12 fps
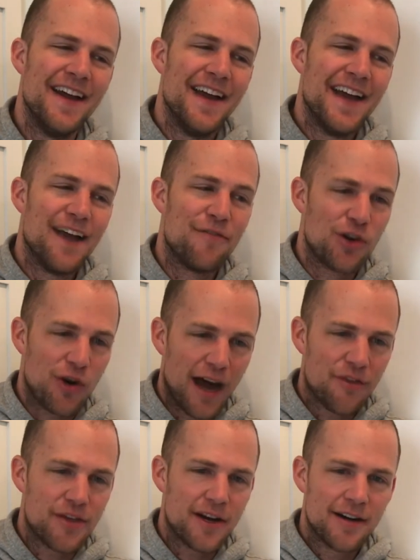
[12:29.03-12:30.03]
If you're
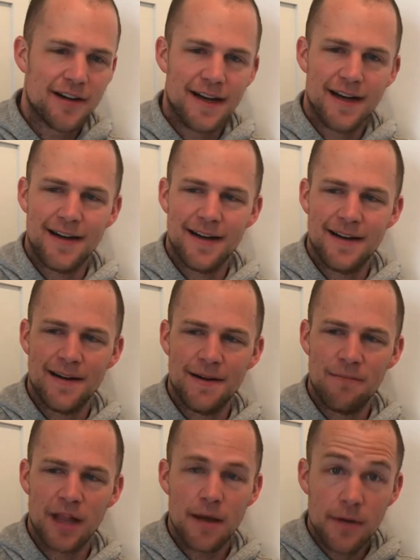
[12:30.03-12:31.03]
out there,
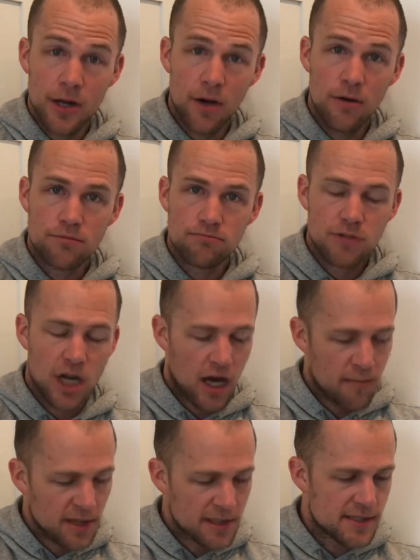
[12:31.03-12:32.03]
let me know.
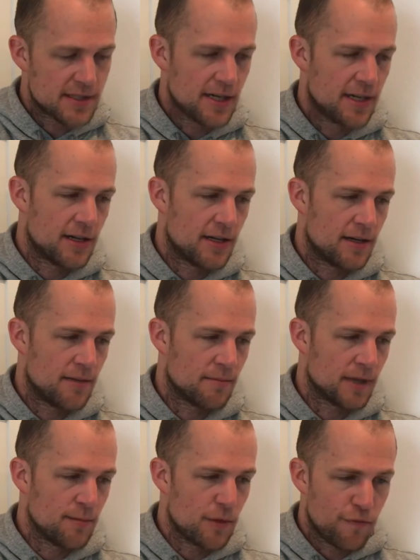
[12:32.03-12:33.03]
Comment,
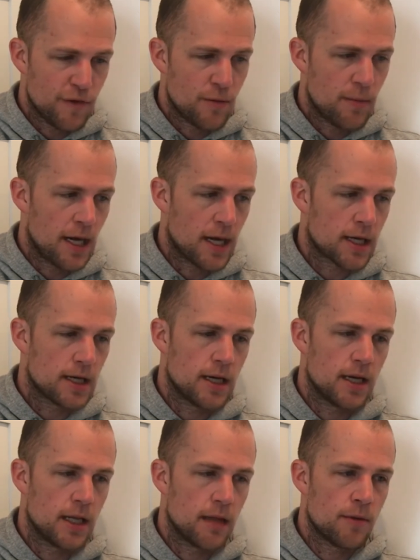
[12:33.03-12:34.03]
give me feedback.
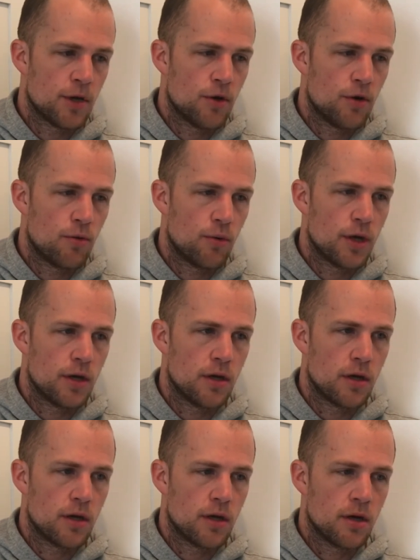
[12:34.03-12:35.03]
Let me
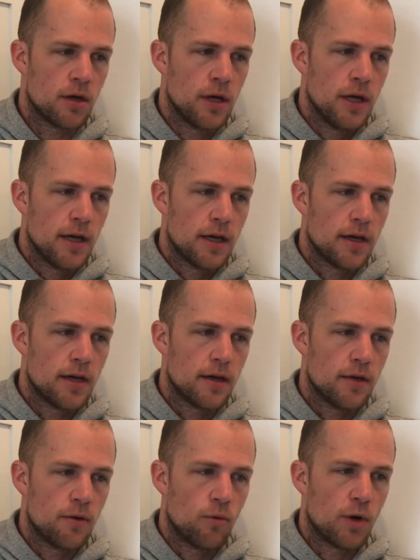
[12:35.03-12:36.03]
know
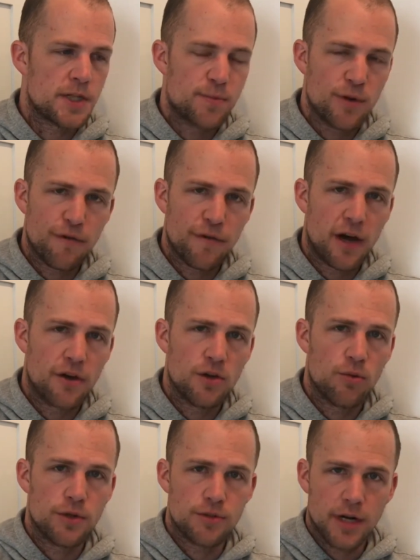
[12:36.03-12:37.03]
what's been of value,
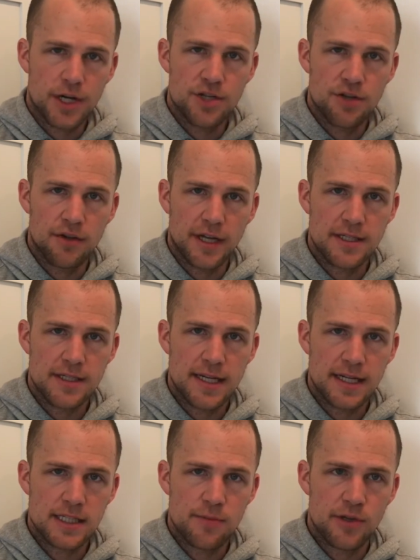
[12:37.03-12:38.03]
what direction you'd like to
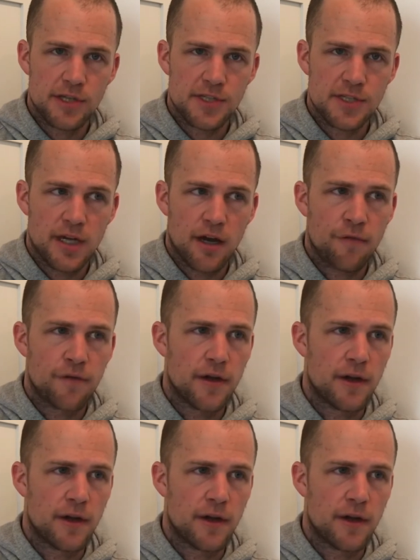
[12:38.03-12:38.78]
take some of this stuff.